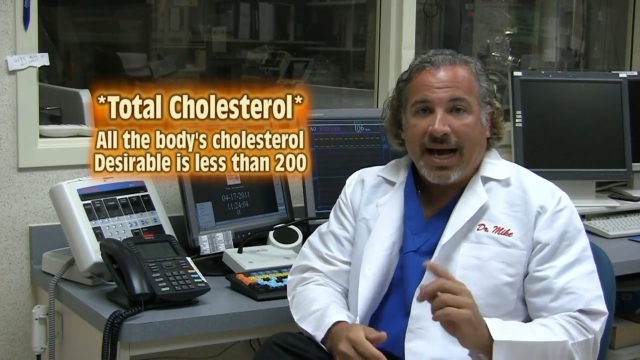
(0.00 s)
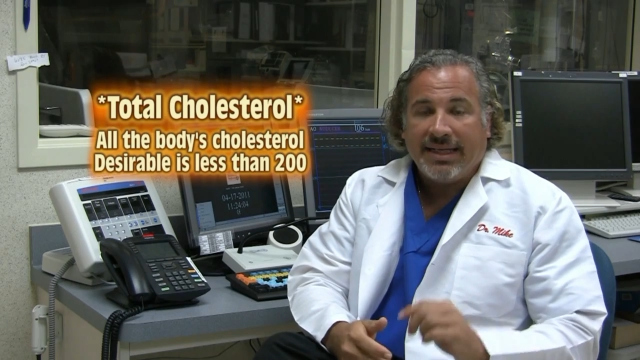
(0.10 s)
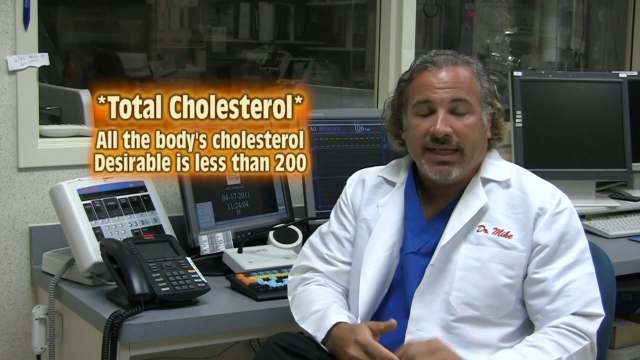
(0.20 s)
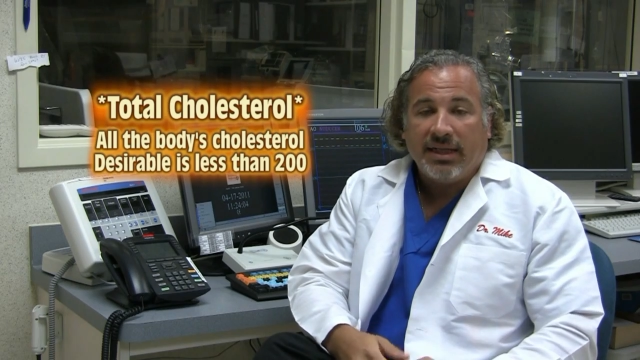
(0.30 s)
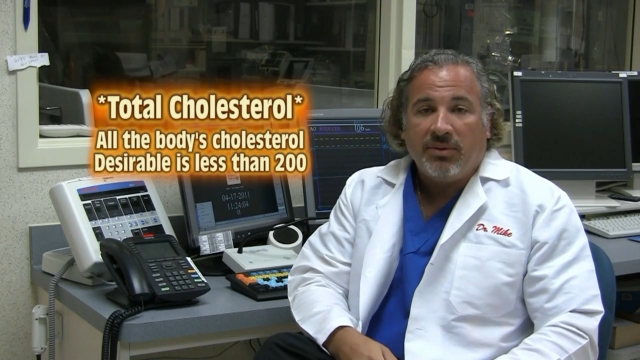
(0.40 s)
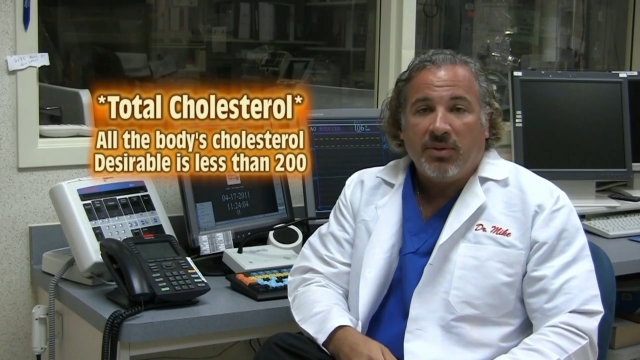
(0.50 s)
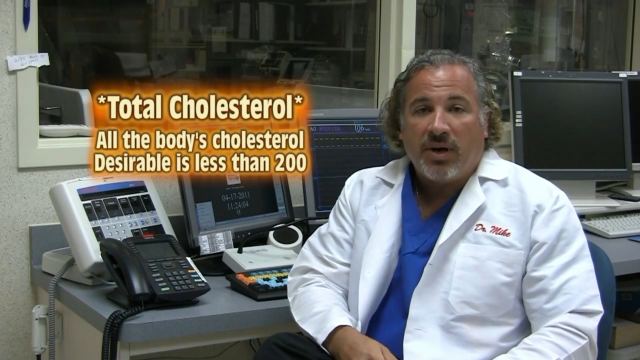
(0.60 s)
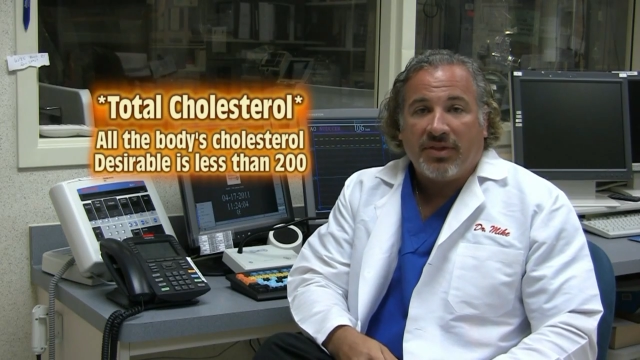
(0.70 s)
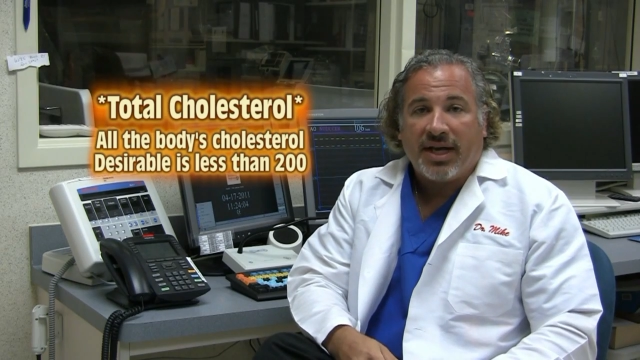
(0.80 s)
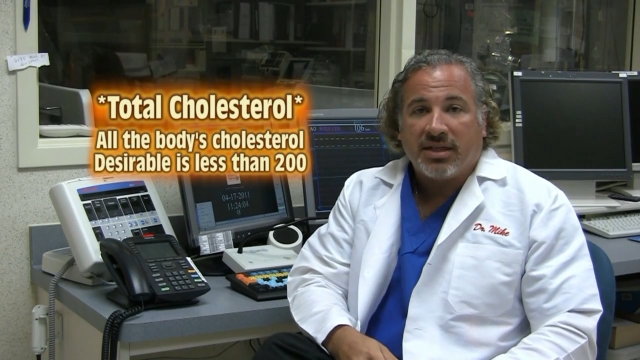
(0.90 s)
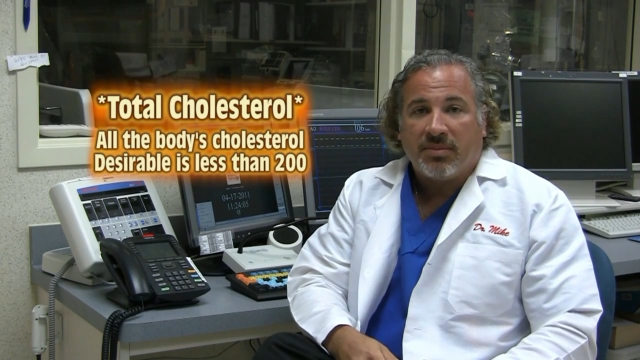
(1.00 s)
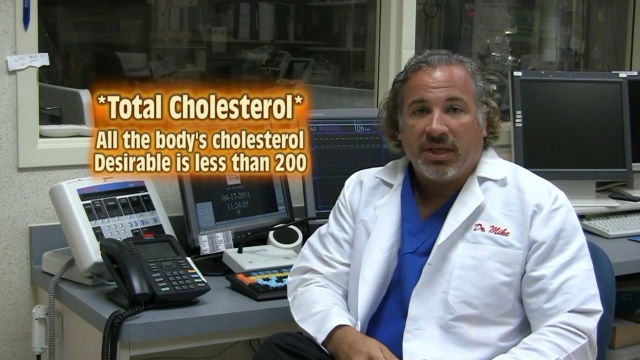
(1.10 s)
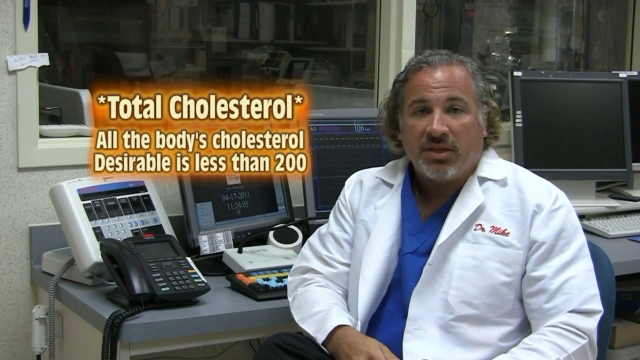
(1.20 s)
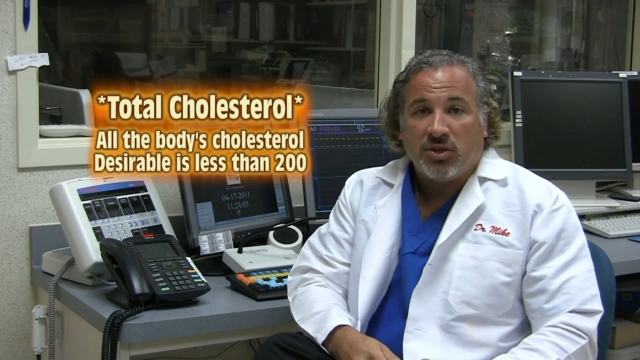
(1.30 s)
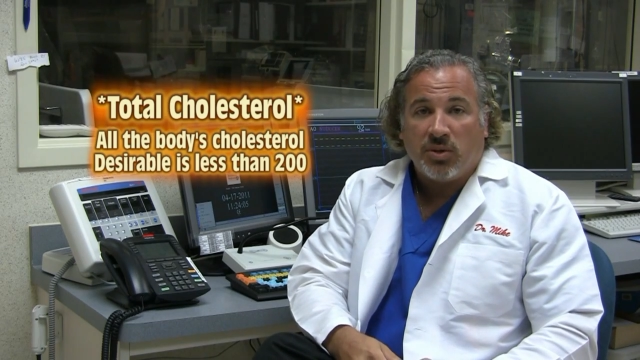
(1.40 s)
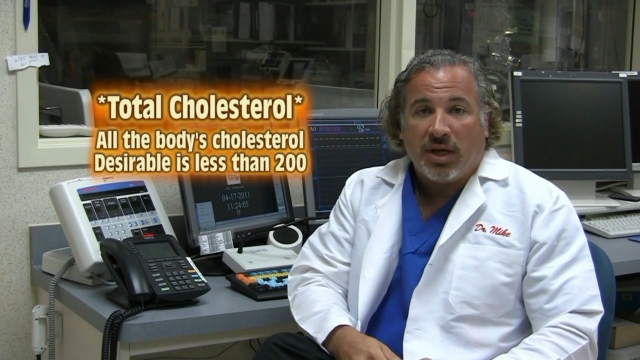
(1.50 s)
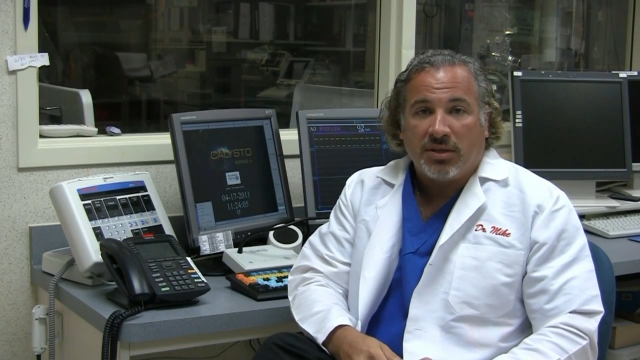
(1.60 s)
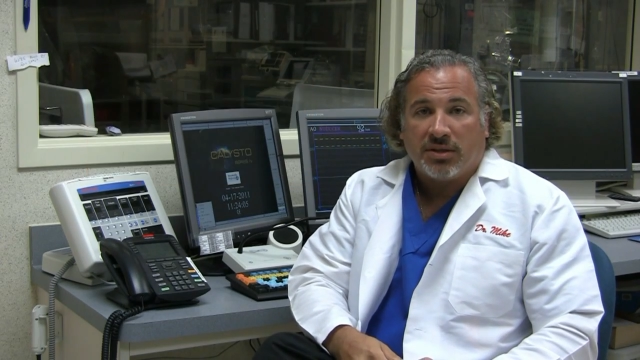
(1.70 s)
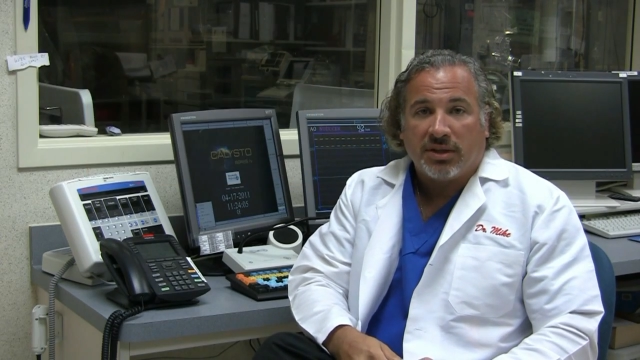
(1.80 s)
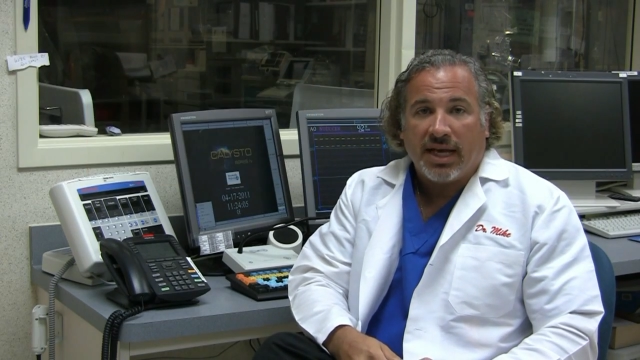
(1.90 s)
Ideally, we want that to be
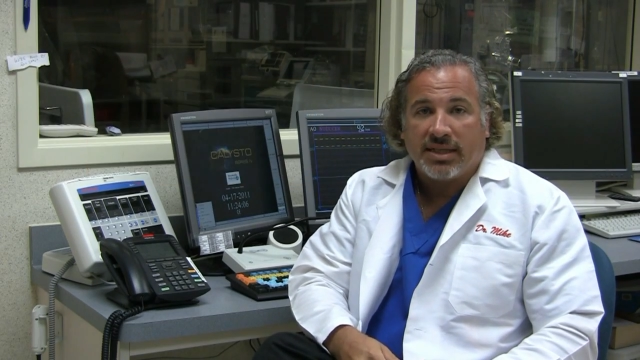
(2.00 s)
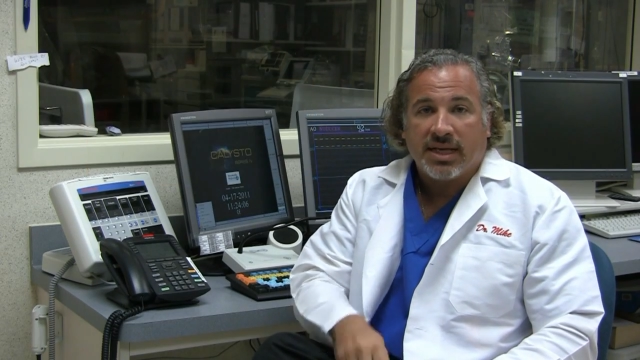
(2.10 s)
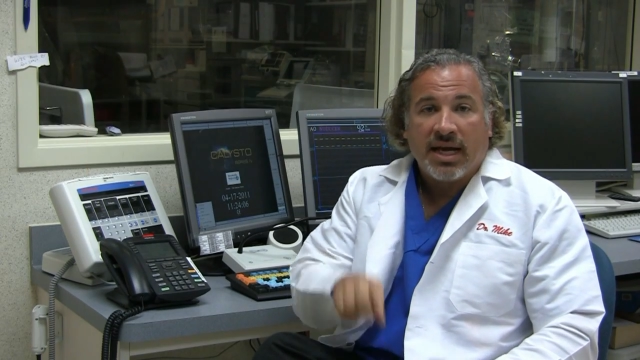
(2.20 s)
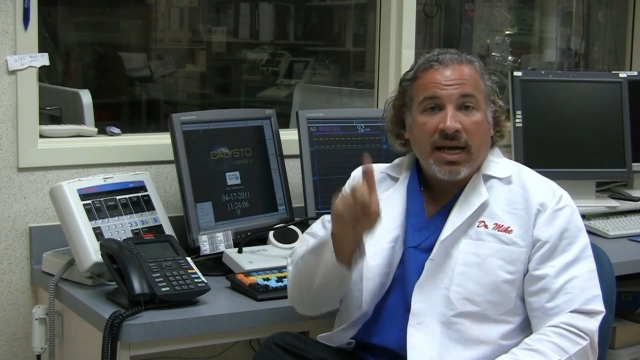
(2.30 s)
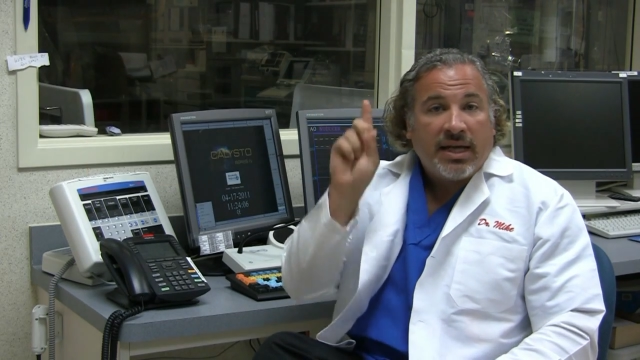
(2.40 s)
200 or less.